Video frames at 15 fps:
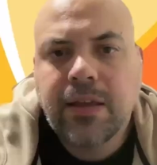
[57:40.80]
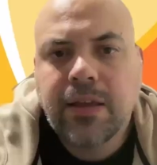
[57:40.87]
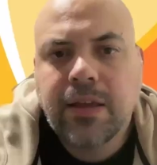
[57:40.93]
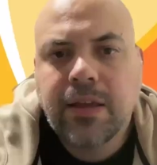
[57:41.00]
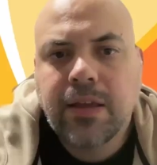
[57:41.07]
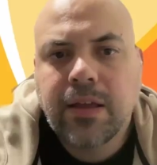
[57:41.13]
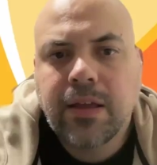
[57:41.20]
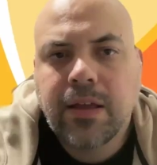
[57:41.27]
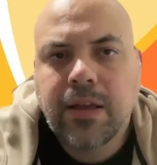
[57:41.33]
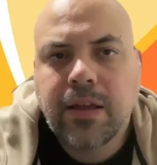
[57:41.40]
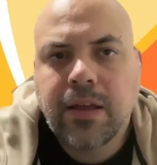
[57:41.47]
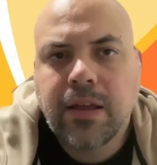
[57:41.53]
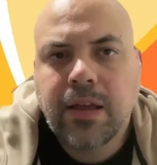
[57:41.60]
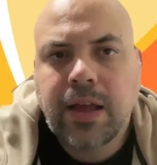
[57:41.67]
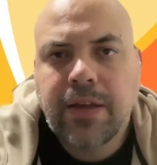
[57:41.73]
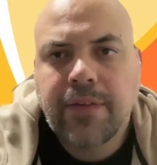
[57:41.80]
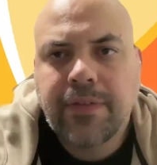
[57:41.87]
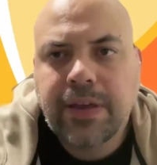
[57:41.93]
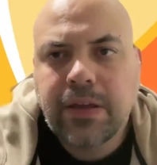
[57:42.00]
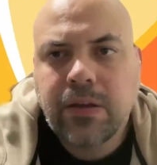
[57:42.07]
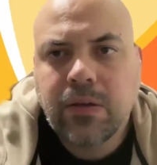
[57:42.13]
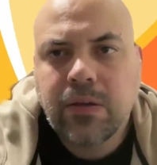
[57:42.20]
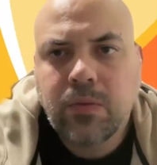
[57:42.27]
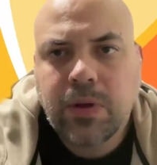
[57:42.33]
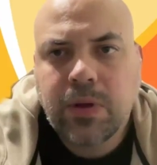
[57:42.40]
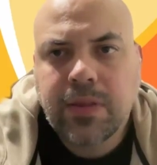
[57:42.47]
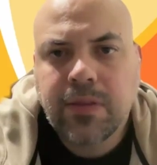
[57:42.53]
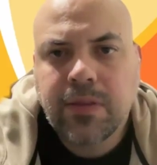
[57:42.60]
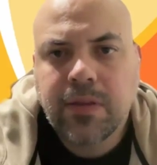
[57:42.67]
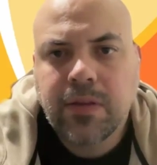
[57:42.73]
think I think
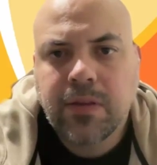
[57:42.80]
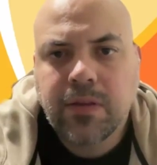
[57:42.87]
what